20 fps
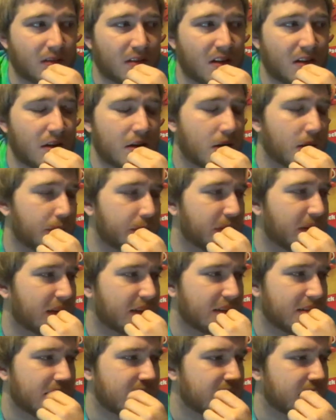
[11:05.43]
Um,
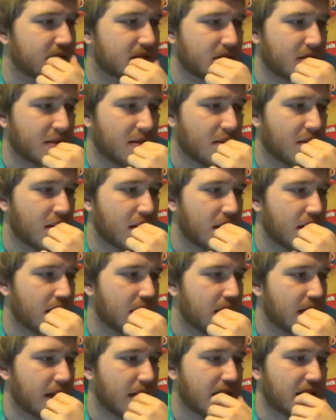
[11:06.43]

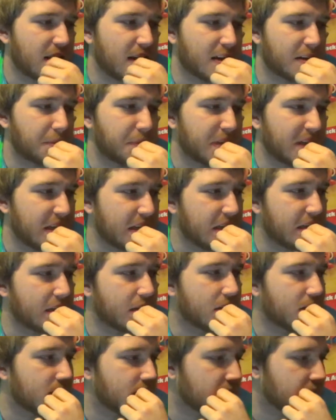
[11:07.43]
I like
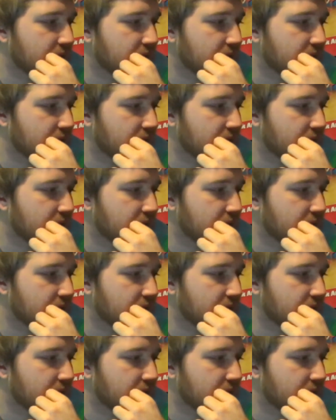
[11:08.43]
being,